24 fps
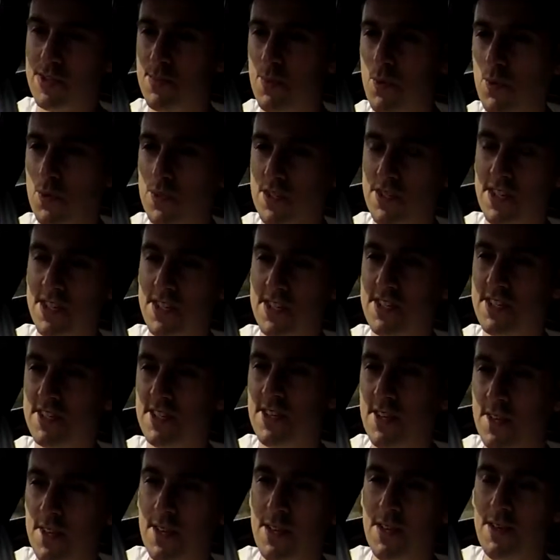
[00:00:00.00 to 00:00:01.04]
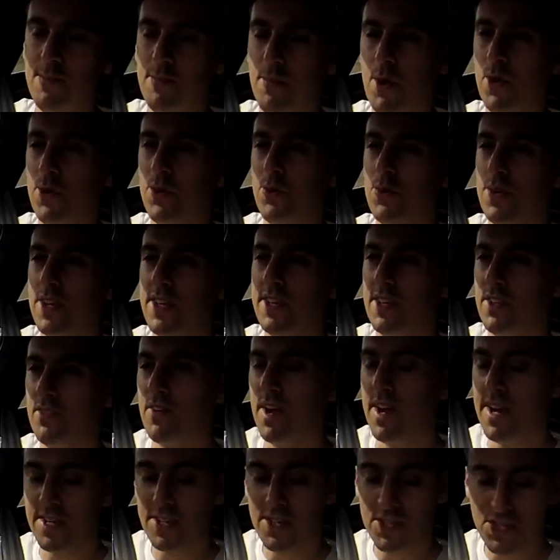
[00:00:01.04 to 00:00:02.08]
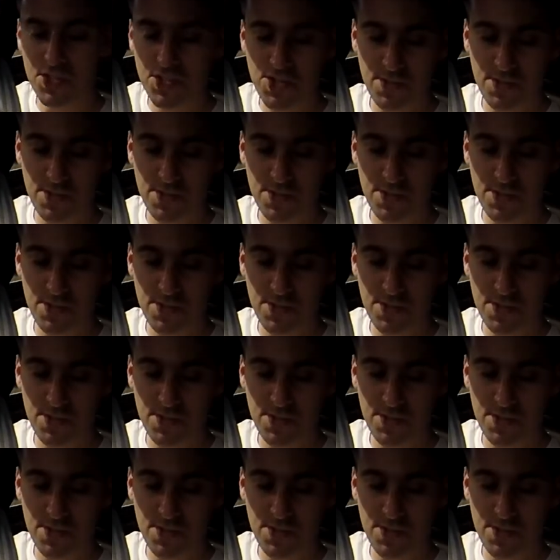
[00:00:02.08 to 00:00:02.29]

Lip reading: sportiest model in the range.